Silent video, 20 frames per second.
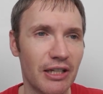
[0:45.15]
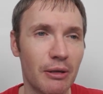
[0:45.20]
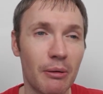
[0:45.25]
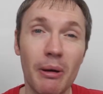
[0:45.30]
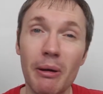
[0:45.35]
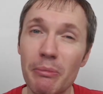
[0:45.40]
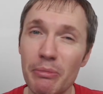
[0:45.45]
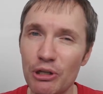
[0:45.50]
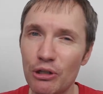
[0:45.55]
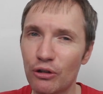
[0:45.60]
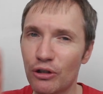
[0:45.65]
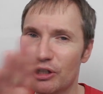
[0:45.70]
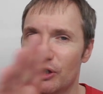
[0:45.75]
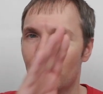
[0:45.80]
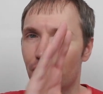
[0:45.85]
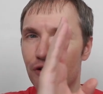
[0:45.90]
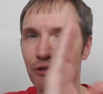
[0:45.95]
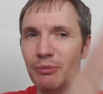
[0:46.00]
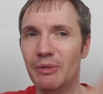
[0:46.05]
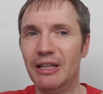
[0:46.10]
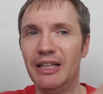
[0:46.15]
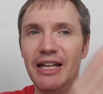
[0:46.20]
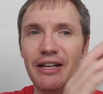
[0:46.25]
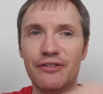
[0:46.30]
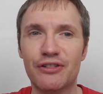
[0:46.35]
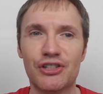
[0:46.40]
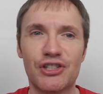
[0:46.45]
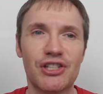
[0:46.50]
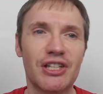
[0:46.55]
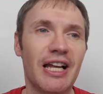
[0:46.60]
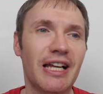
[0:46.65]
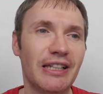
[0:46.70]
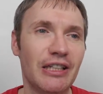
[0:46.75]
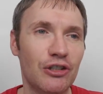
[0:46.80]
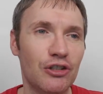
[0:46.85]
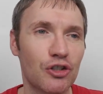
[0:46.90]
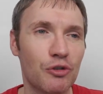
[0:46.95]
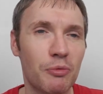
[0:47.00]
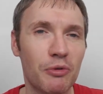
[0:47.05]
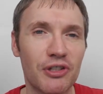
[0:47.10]
I might be looking off to my left slightly,
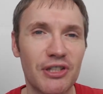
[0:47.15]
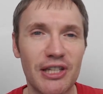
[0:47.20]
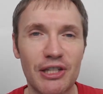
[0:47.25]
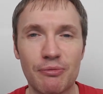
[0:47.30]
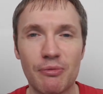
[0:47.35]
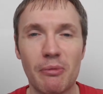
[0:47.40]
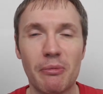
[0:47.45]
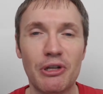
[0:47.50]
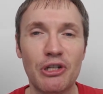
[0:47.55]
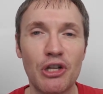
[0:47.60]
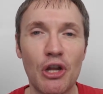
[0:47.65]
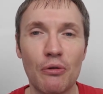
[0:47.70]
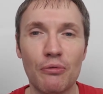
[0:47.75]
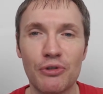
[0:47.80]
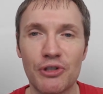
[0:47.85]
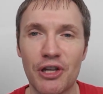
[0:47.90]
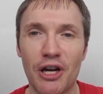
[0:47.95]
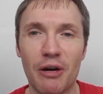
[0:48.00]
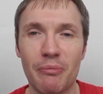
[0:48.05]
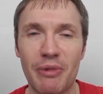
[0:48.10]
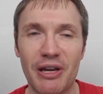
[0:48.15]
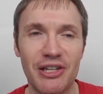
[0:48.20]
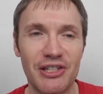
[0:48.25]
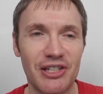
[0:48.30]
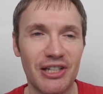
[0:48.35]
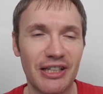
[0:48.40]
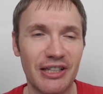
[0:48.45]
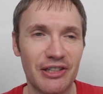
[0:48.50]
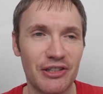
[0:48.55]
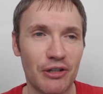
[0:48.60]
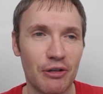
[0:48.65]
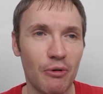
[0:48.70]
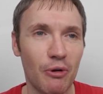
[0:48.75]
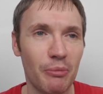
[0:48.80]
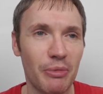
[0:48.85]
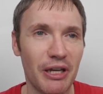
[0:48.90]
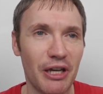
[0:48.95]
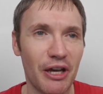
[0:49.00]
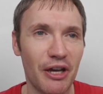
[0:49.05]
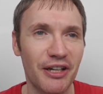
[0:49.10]
just because that's where my notes are, basically, so we'll
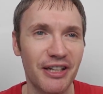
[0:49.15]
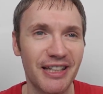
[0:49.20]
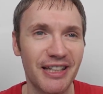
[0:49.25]
be,